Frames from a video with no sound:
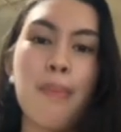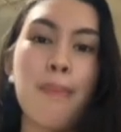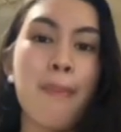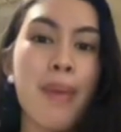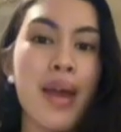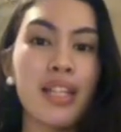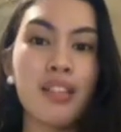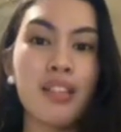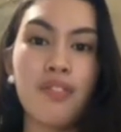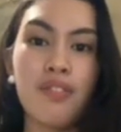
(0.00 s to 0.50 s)

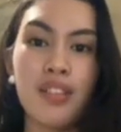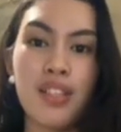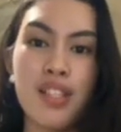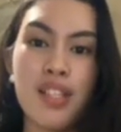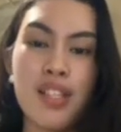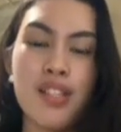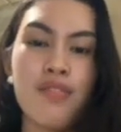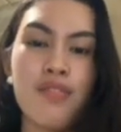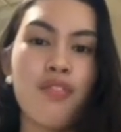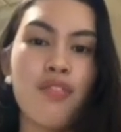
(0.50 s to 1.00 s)

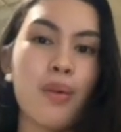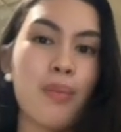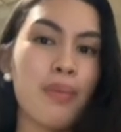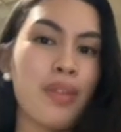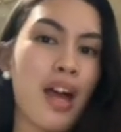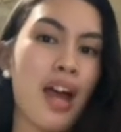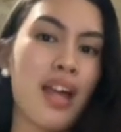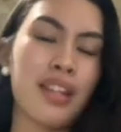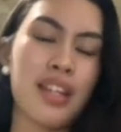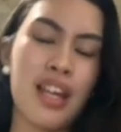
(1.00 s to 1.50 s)
benefits from
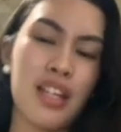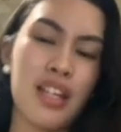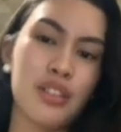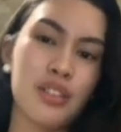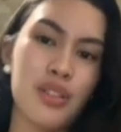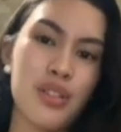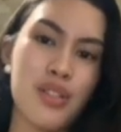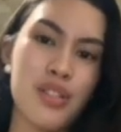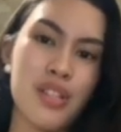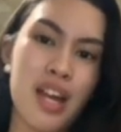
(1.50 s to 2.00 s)
that
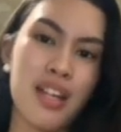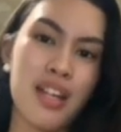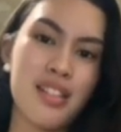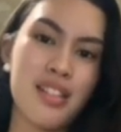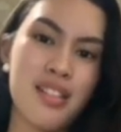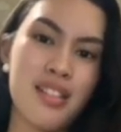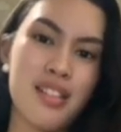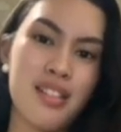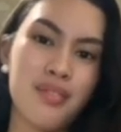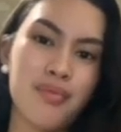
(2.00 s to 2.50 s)

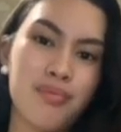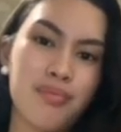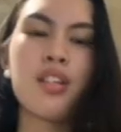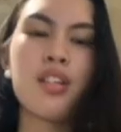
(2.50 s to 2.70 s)
exercise.